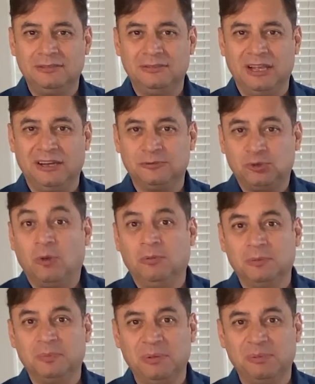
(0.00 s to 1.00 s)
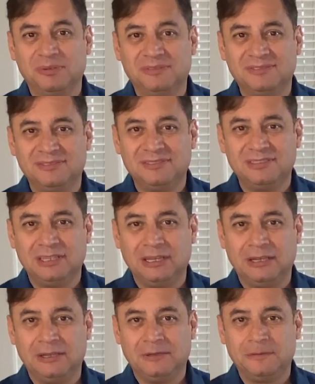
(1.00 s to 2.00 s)
they are trouble people.
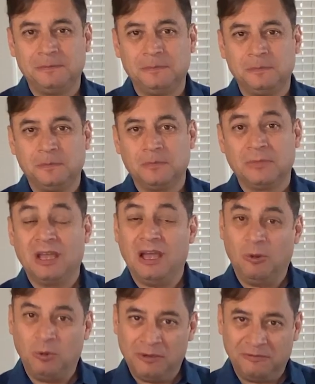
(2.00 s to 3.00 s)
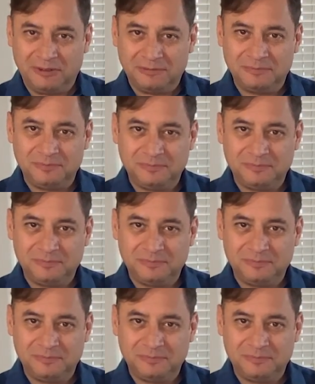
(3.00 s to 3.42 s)
However,